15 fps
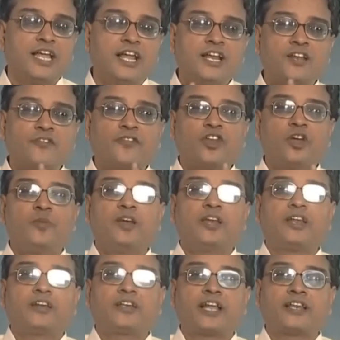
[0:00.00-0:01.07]

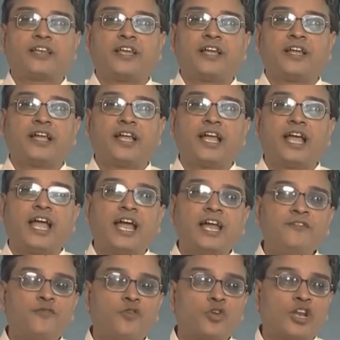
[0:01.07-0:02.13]
interferometric technique
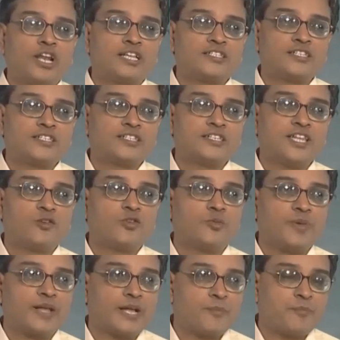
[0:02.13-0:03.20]
and photoelasticity could
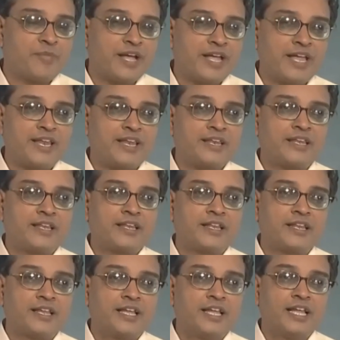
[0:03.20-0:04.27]
be combined.
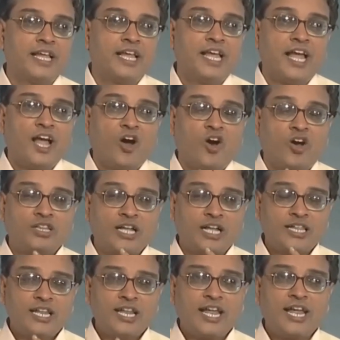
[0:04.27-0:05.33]
On the
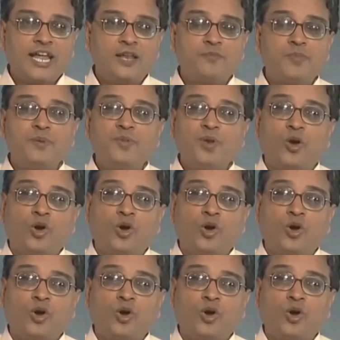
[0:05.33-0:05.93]
other hand, people